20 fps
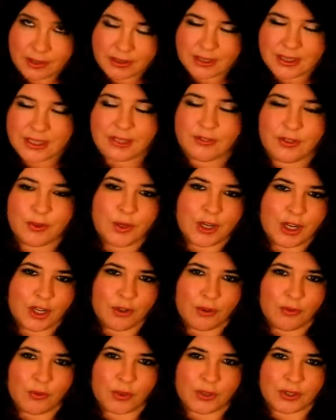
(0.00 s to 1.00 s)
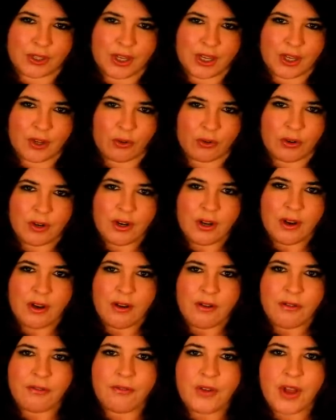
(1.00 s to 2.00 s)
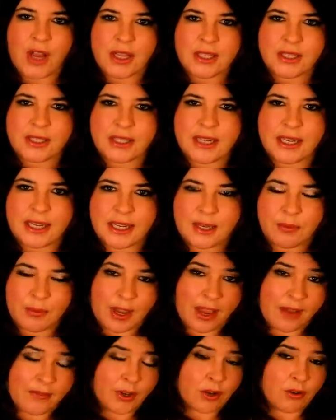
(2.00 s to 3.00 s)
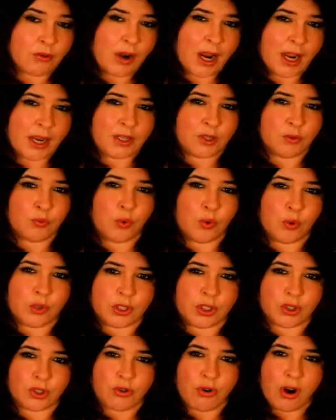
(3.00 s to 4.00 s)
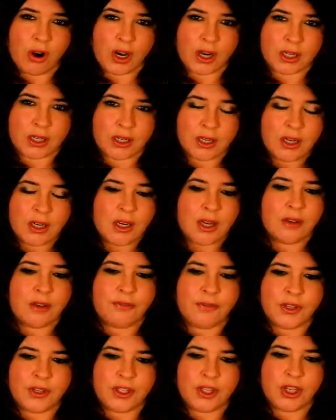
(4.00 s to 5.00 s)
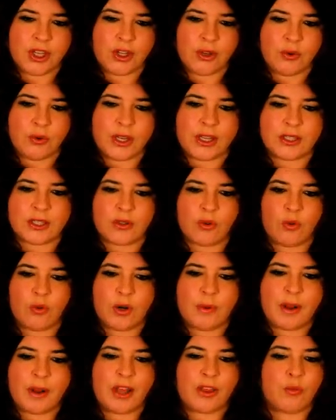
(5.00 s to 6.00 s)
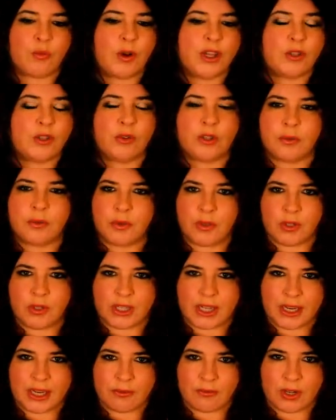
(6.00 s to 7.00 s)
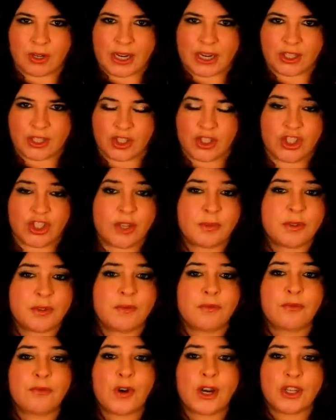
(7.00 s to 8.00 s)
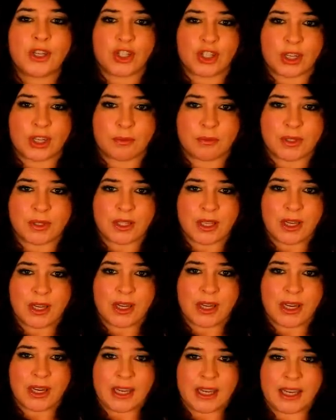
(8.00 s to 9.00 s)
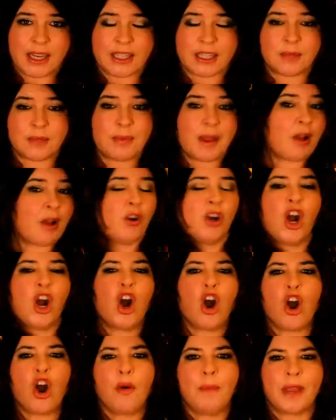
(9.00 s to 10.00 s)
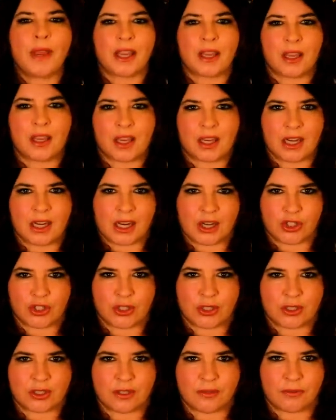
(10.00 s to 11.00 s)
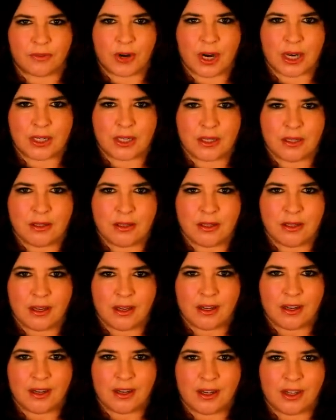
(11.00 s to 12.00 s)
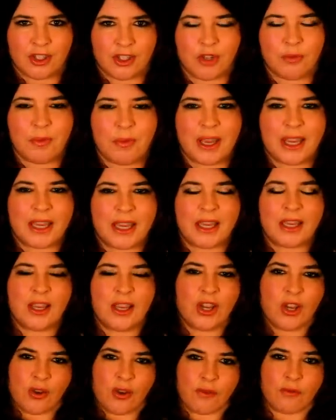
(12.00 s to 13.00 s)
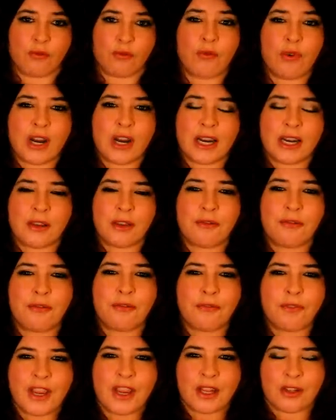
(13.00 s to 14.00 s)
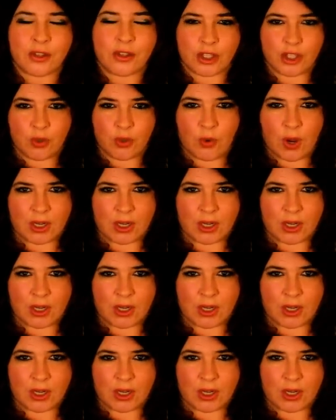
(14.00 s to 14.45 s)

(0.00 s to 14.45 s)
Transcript: to give you a clue of what's going on. Firstly, we have a grand water trine. And for you, it's all about the way you communicate in relationships and friendships. It's about karmic connections to friends. You may really feel that you